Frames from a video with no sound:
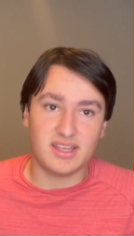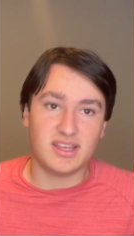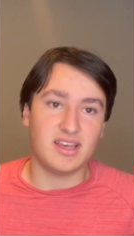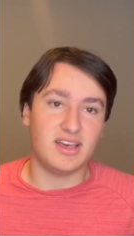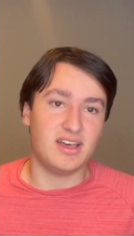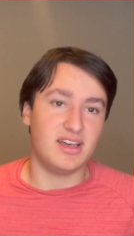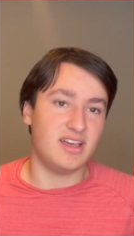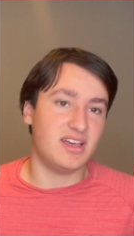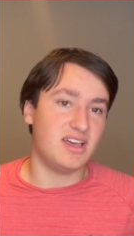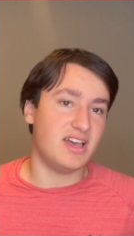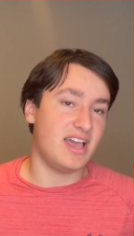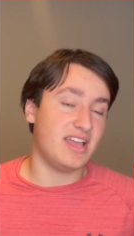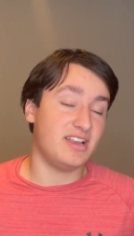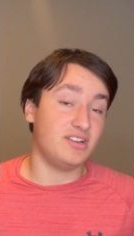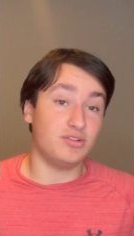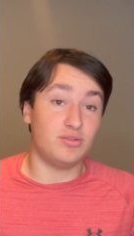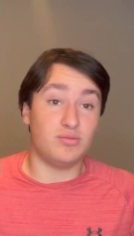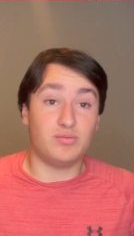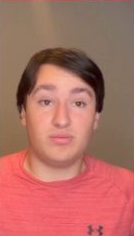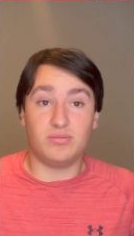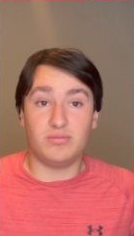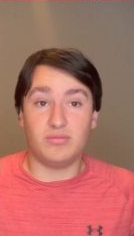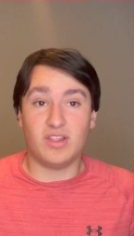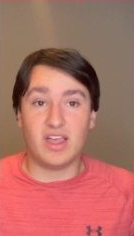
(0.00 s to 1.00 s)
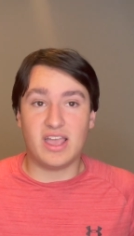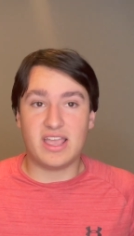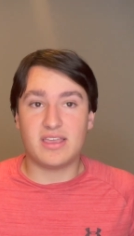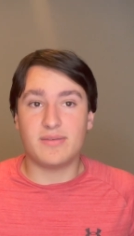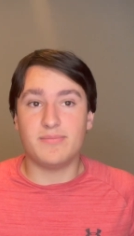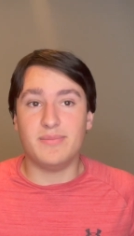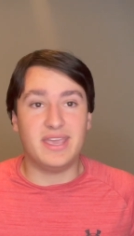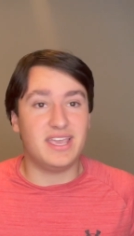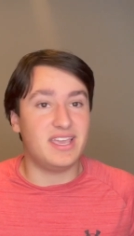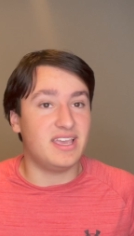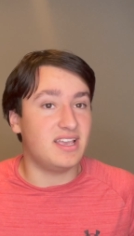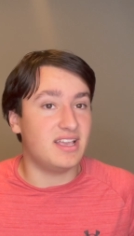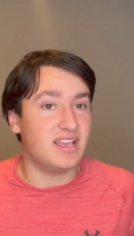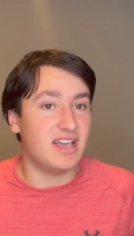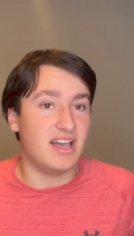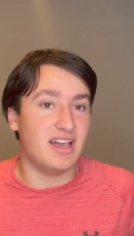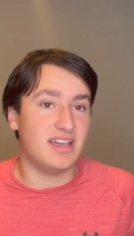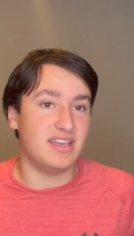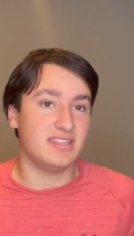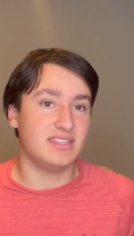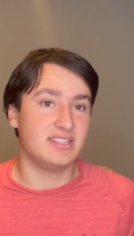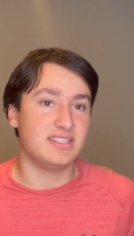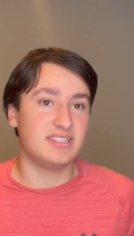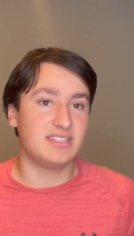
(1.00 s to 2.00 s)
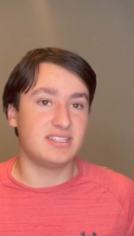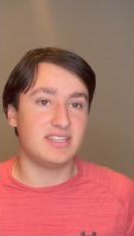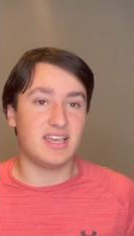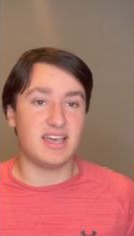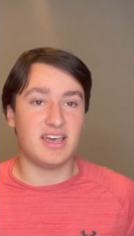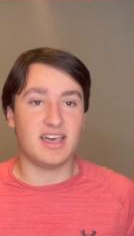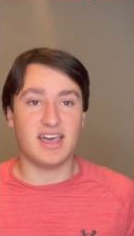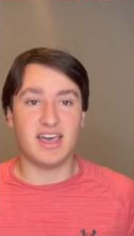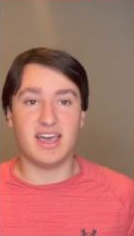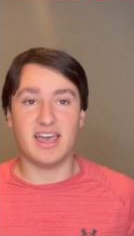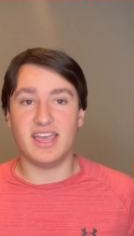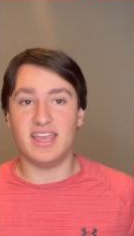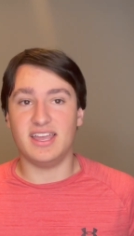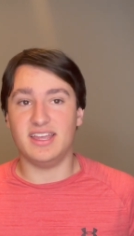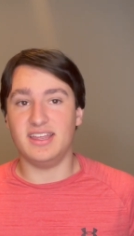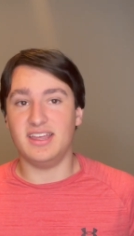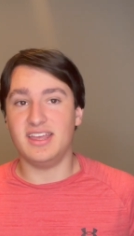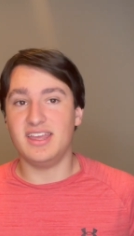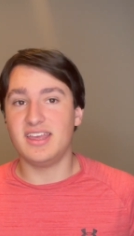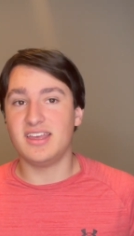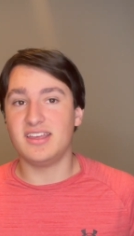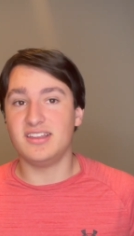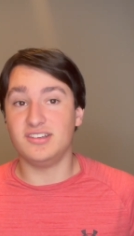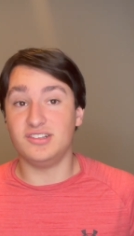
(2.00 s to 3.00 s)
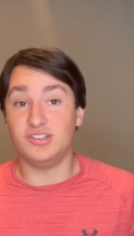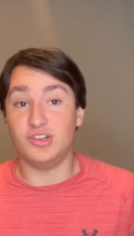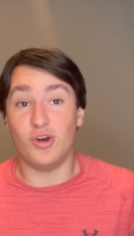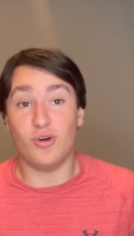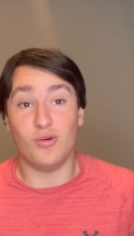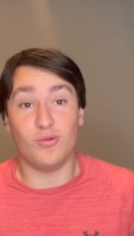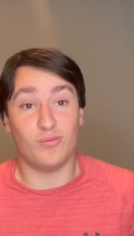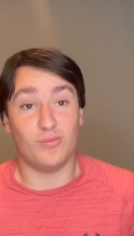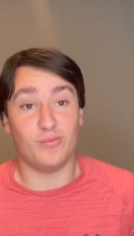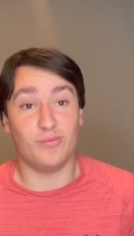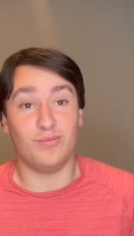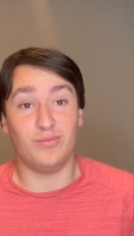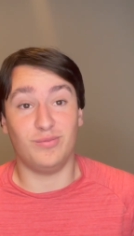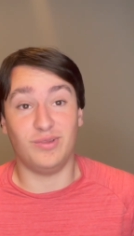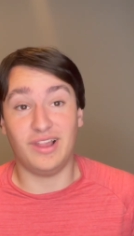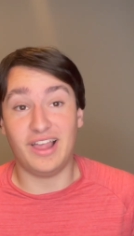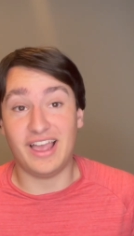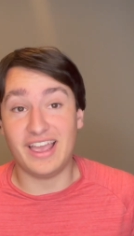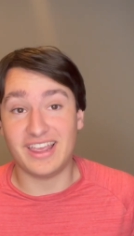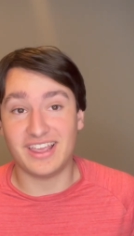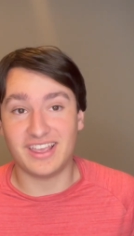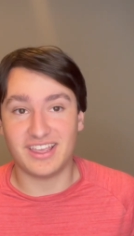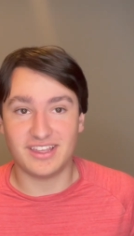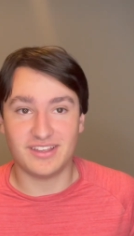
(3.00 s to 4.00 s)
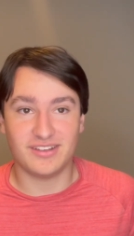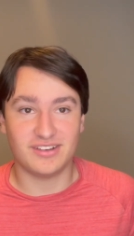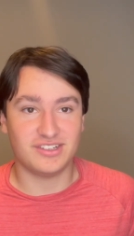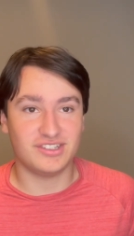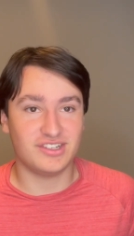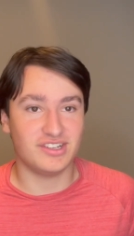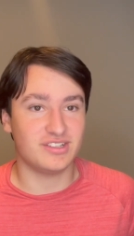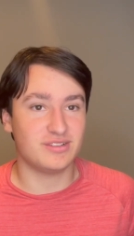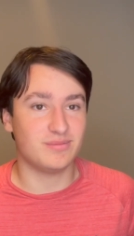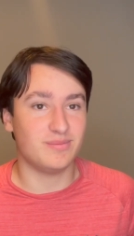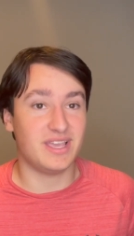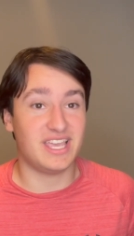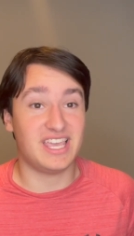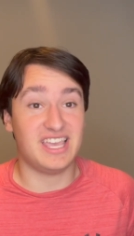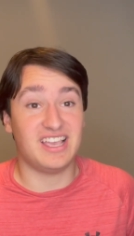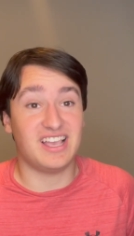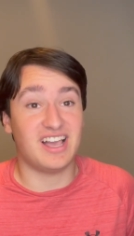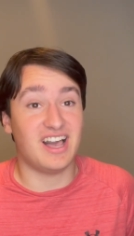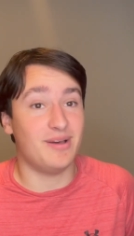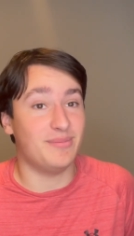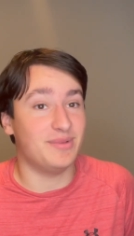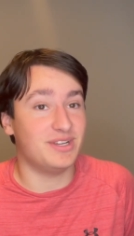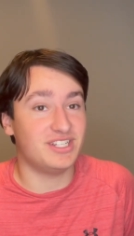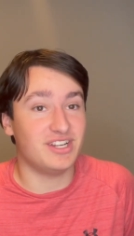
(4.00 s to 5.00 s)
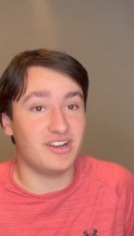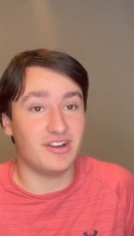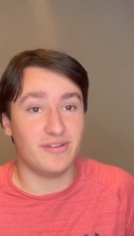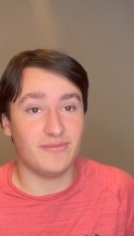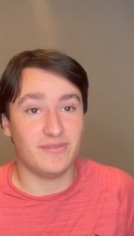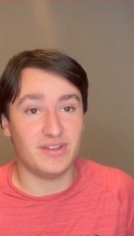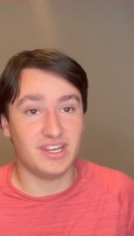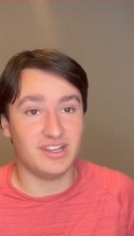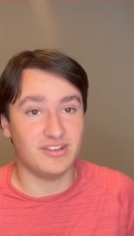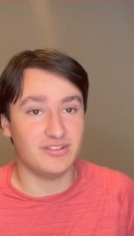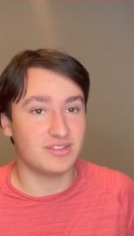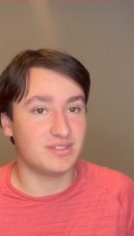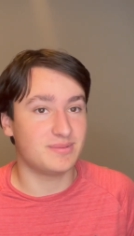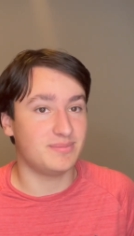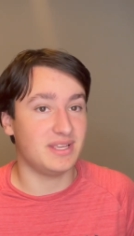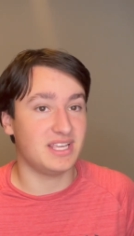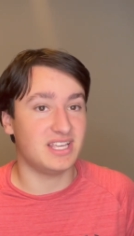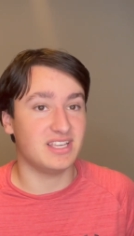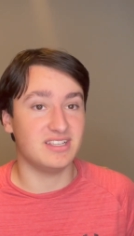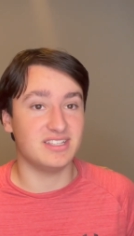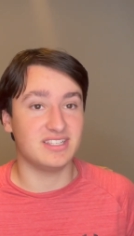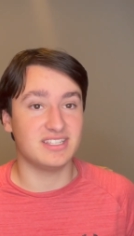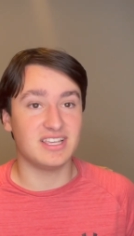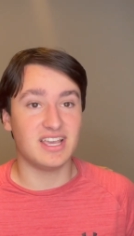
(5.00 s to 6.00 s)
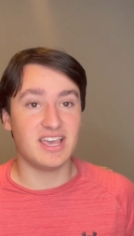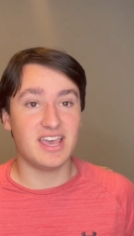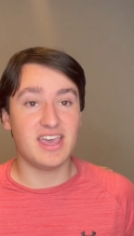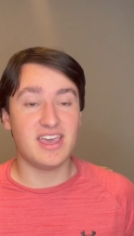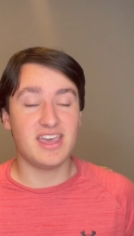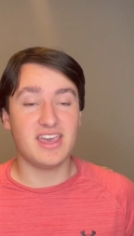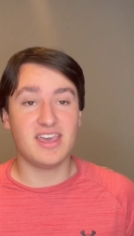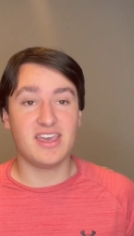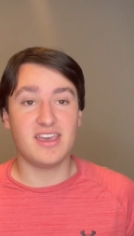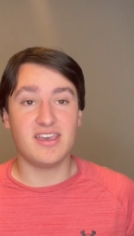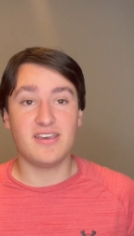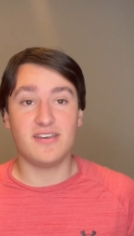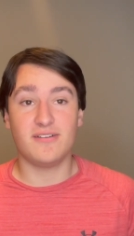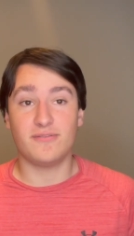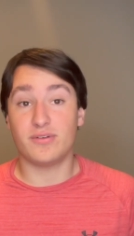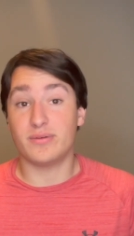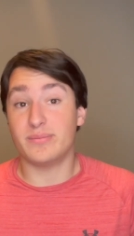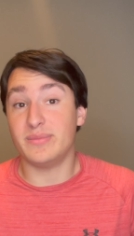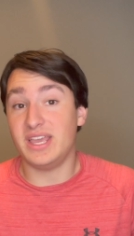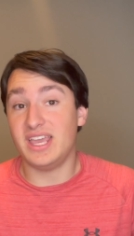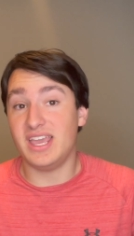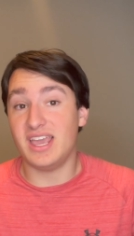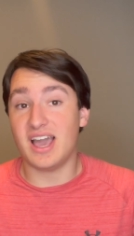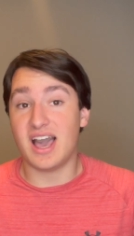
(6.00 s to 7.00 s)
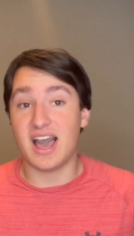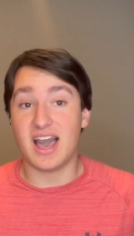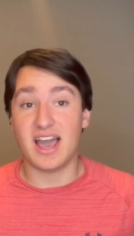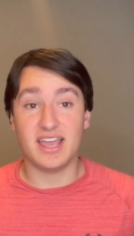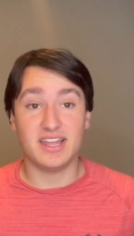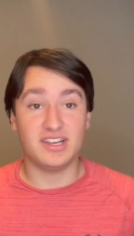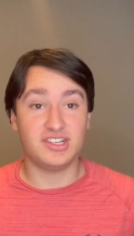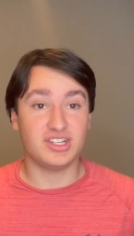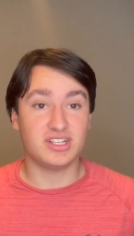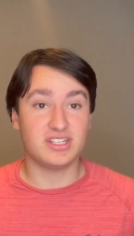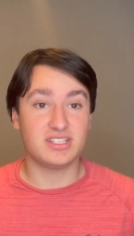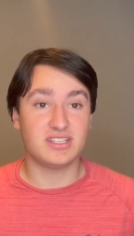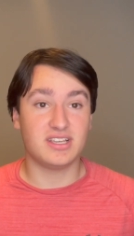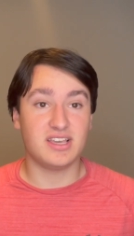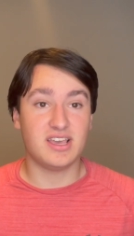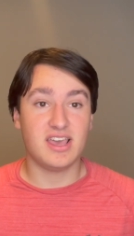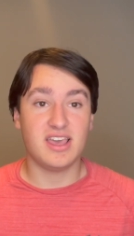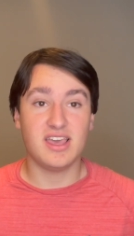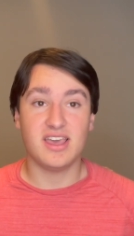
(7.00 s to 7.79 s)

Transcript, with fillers: Uh, I don't like making guides. I don't like just making commentary videos because for me, I just,